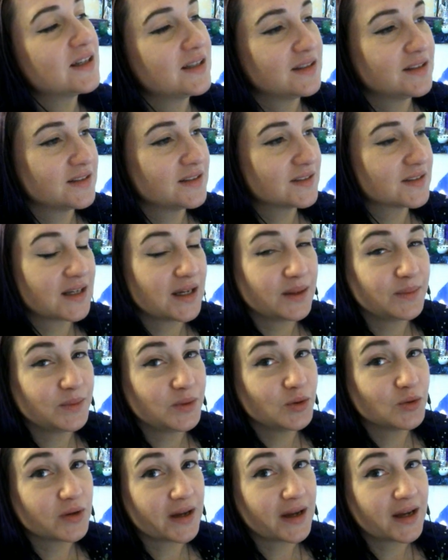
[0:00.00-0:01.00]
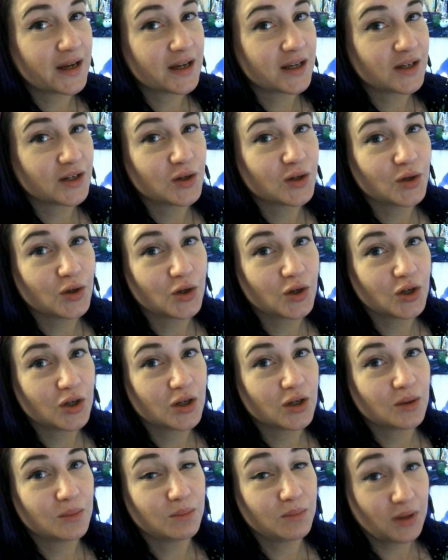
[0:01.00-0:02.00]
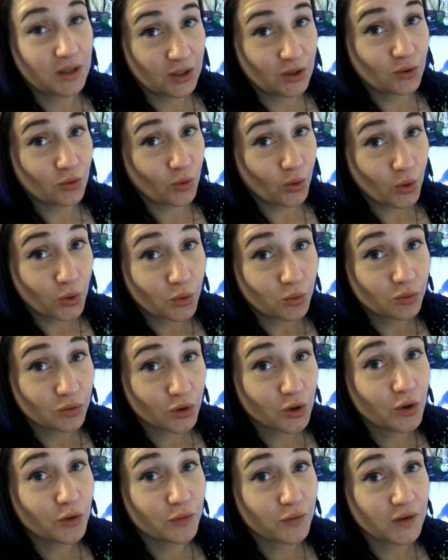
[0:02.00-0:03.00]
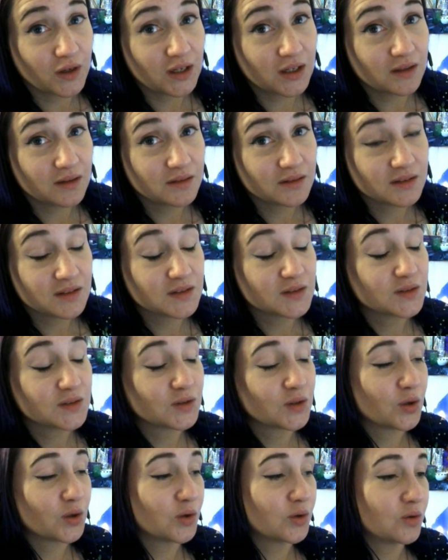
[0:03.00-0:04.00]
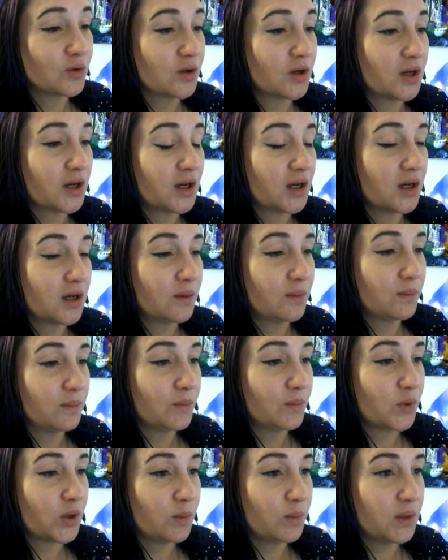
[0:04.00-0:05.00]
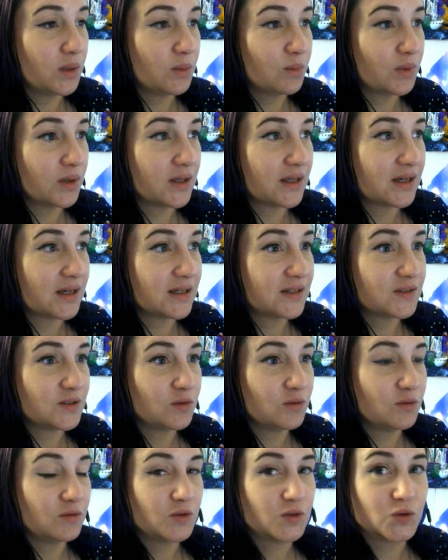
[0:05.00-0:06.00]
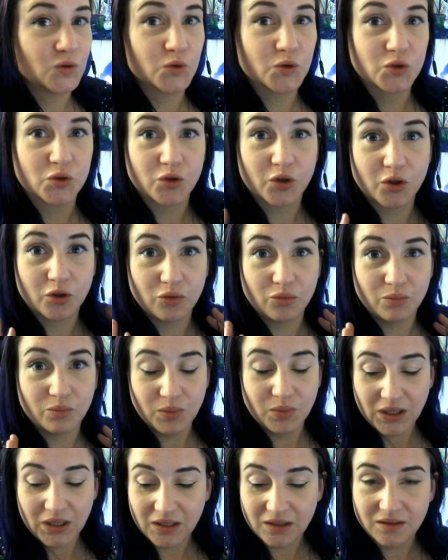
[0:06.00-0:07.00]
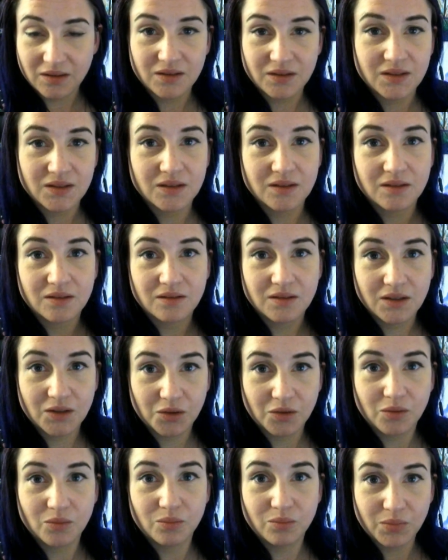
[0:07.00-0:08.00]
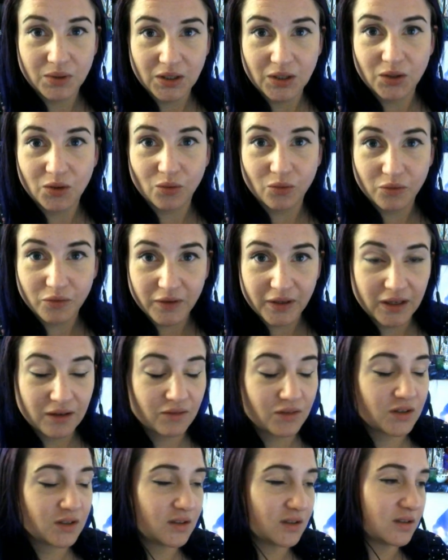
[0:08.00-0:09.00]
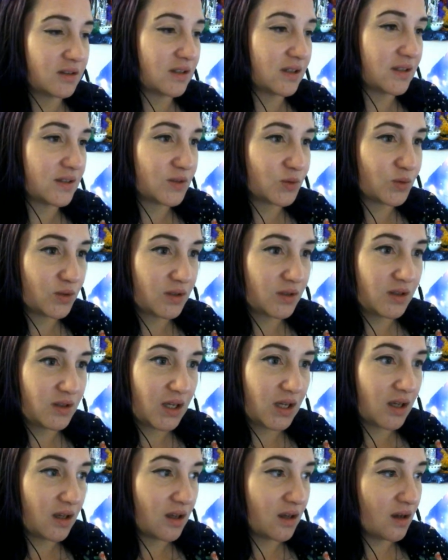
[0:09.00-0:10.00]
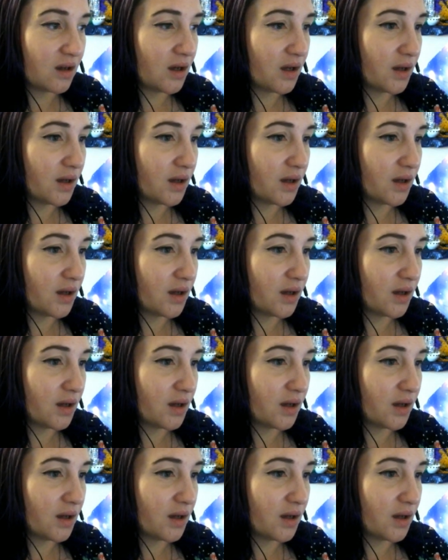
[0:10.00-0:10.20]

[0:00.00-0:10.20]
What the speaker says: In this game, you can make your own coffee. So, what I mean by that is you source your own beans, you know, pick your flavour, that sort of thing.